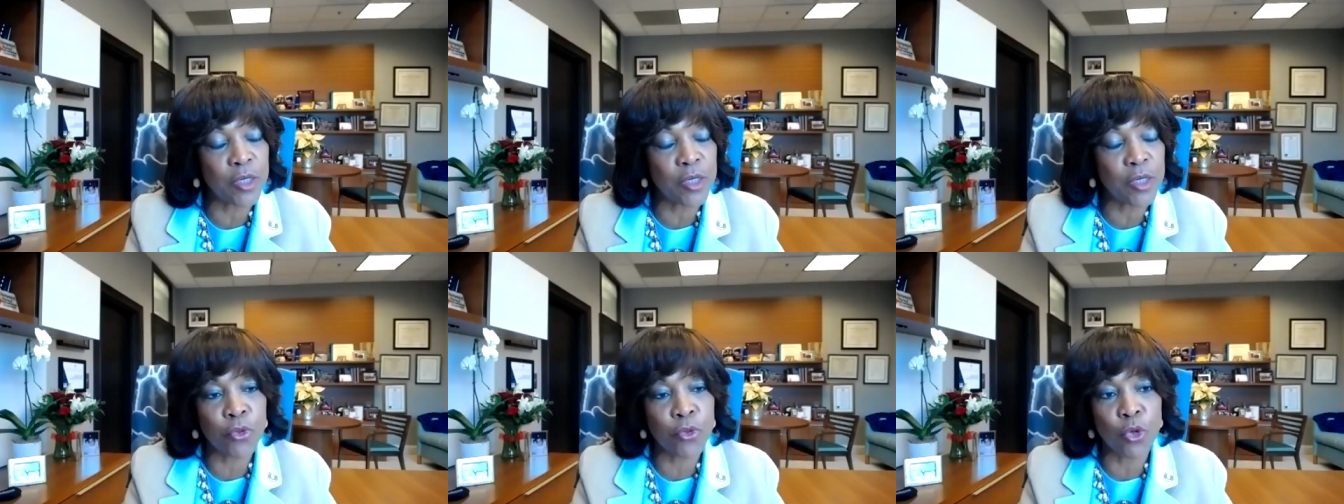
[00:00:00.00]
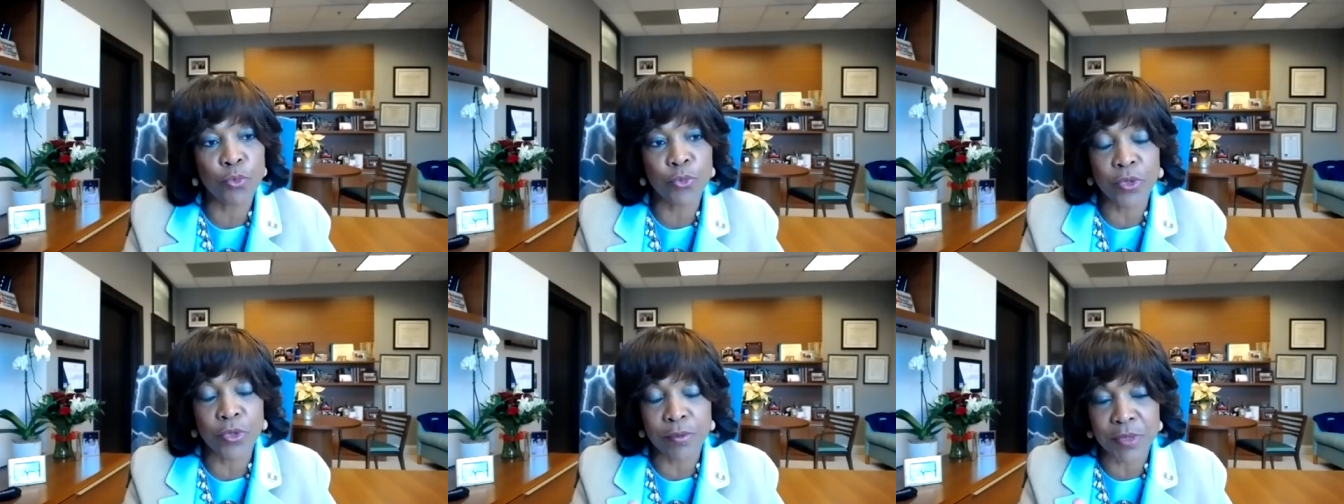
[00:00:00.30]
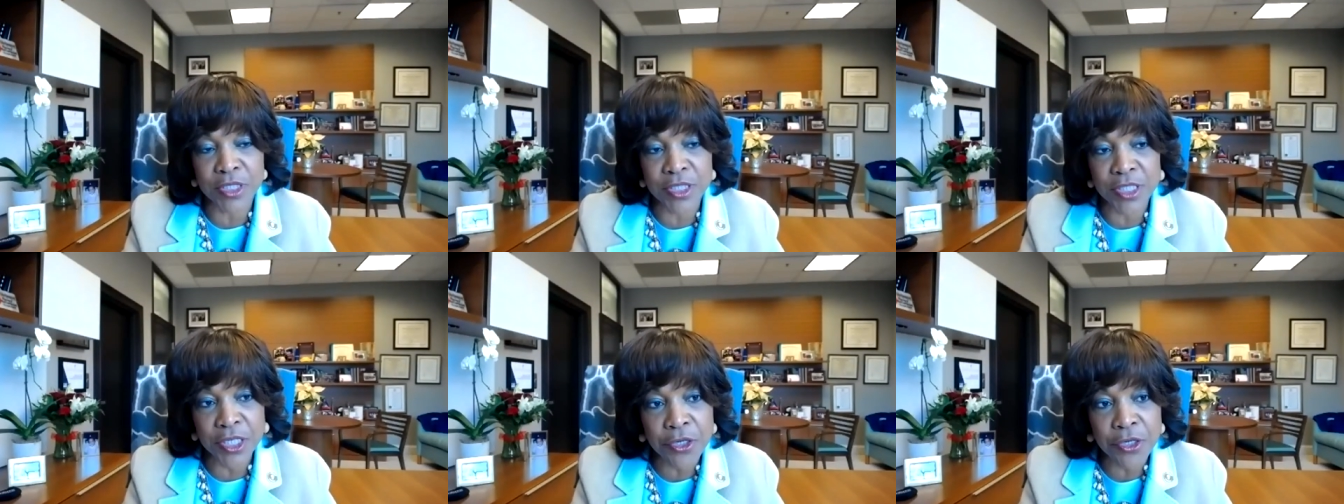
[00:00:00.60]
appropriate
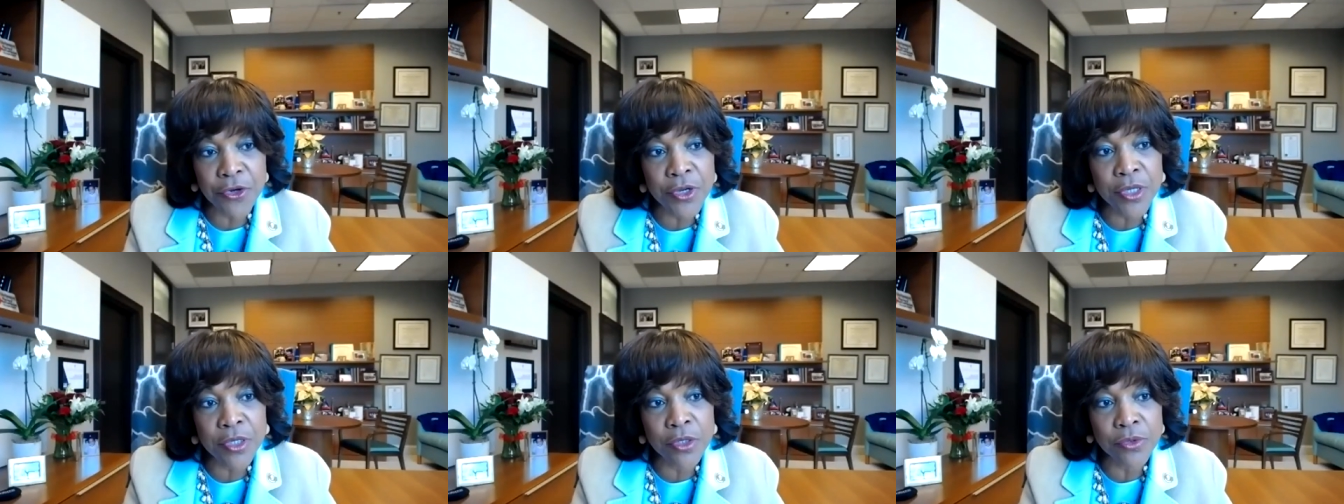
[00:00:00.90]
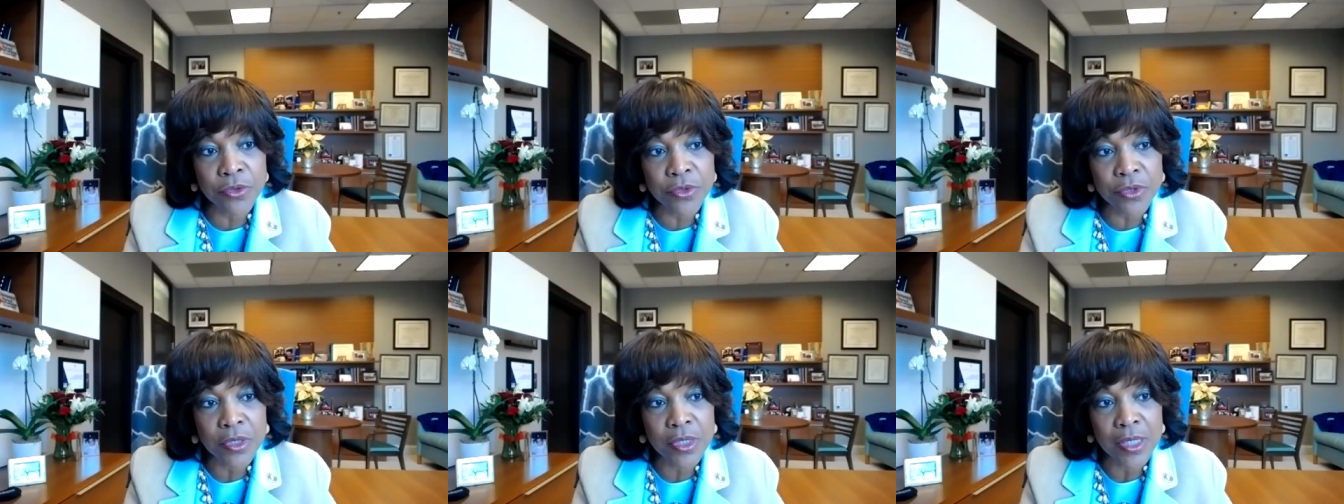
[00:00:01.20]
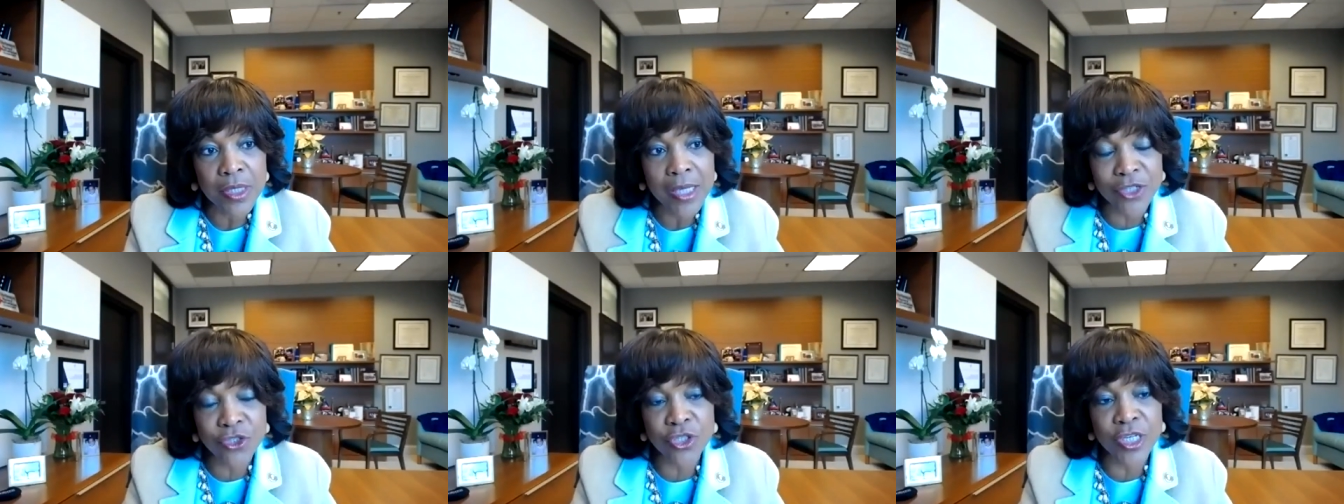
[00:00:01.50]
materials,
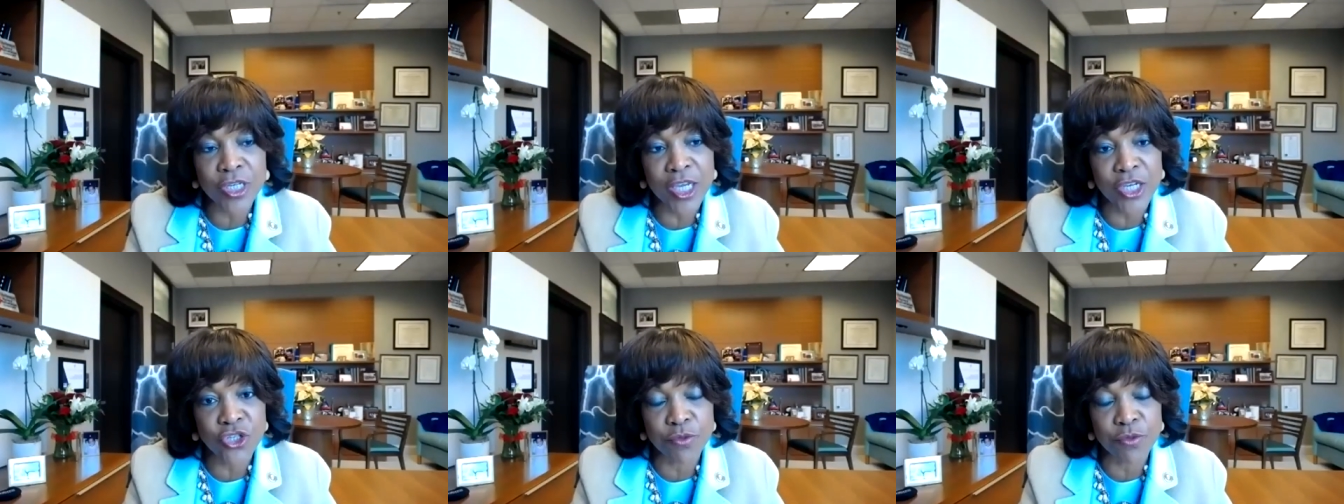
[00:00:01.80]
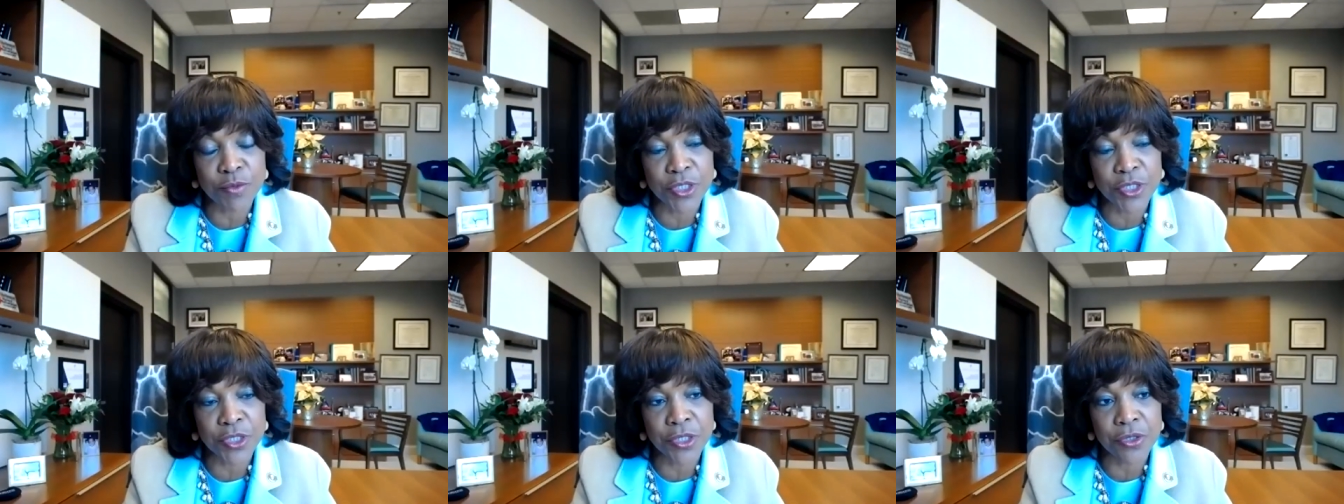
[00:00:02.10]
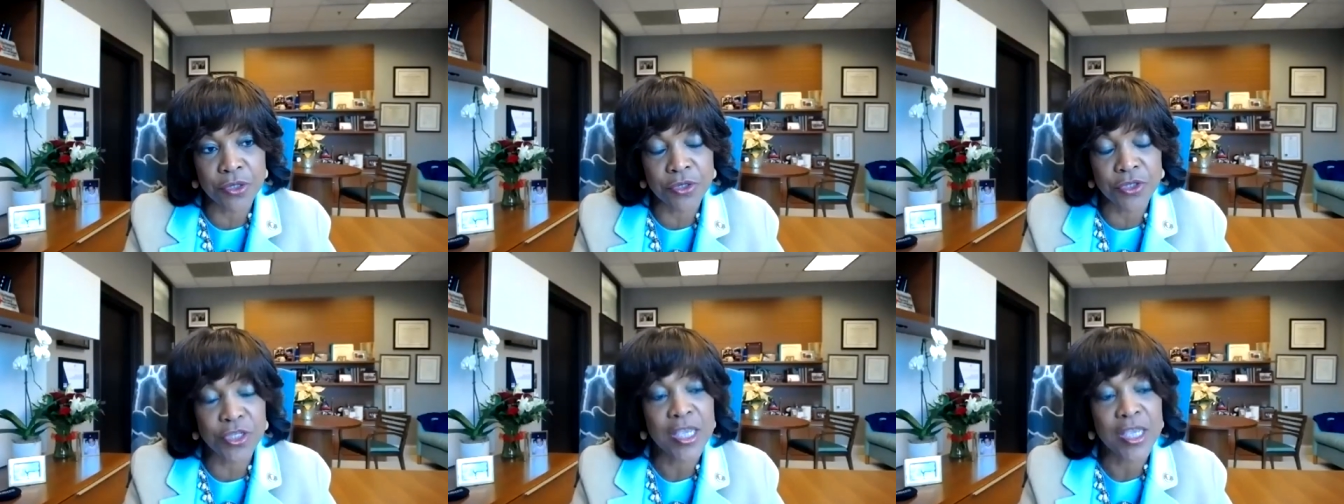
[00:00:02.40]
education
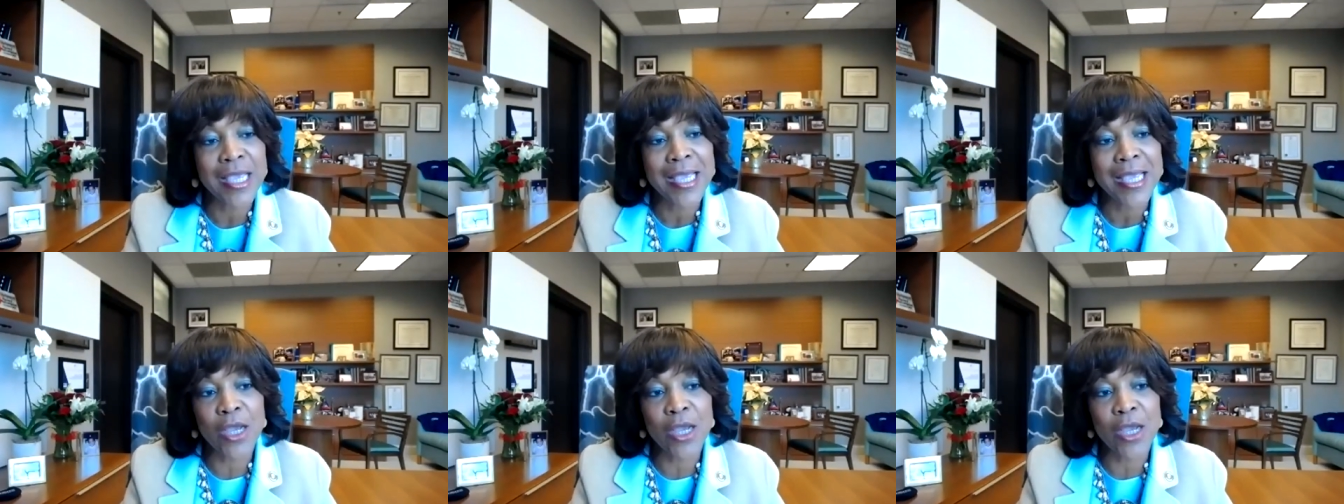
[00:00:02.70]
materials,